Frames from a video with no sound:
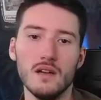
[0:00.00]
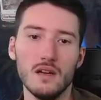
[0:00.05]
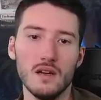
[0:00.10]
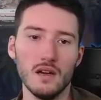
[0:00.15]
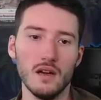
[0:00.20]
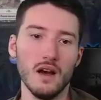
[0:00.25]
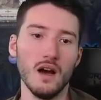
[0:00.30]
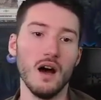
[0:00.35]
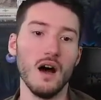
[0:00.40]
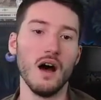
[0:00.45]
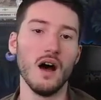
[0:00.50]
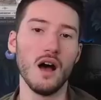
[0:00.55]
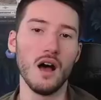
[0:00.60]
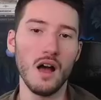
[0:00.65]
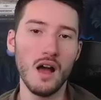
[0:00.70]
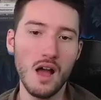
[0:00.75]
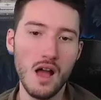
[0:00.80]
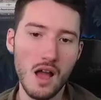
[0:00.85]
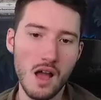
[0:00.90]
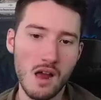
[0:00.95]

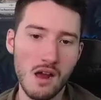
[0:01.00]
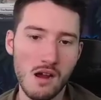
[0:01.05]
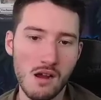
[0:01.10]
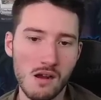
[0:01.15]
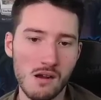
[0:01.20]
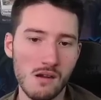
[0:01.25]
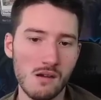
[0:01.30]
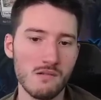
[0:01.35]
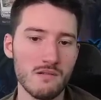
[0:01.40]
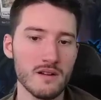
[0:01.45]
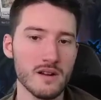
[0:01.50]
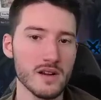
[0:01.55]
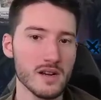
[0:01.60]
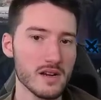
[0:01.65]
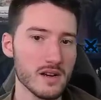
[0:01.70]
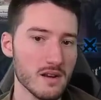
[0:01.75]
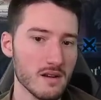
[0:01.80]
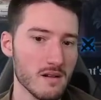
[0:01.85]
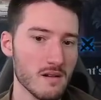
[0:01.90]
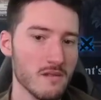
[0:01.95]
Uh-huh. All
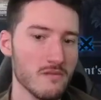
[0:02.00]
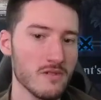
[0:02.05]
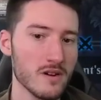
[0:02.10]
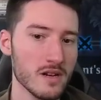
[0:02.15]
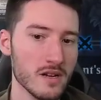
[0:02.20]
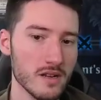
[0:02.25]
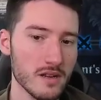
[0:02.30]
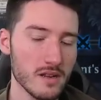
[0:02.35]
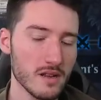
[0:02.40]
right. All right.